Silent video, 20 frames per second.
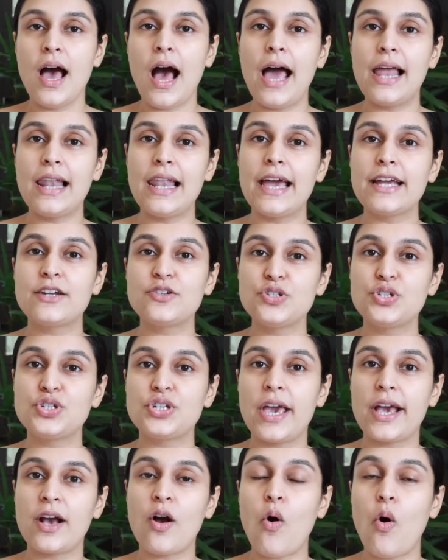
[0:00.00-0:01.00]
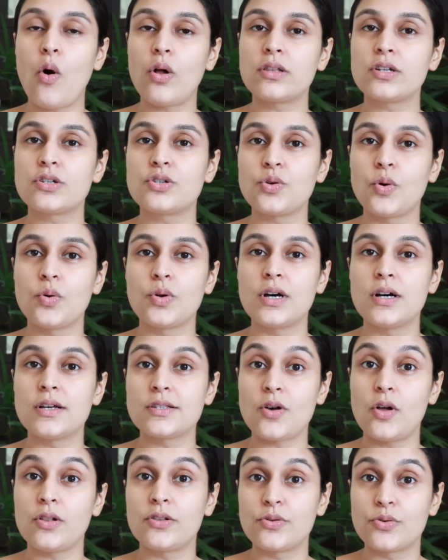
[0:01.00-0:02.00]
I like to shake all the
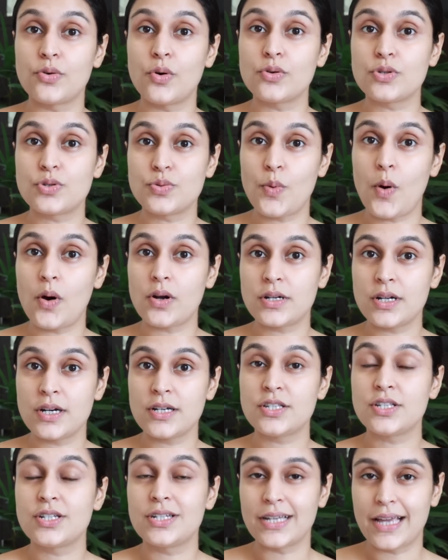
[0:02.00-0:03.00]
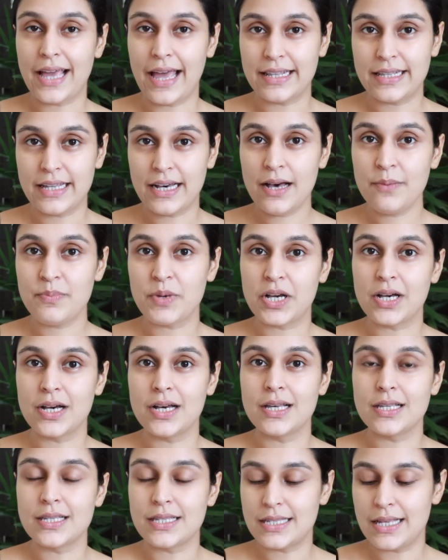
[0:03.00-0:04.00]
toners, all the rose waters together
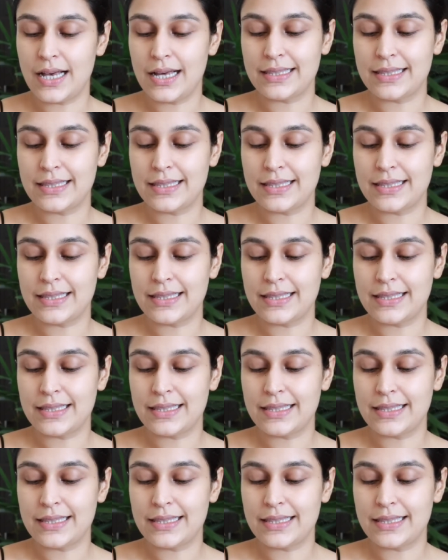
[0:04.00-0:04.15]
because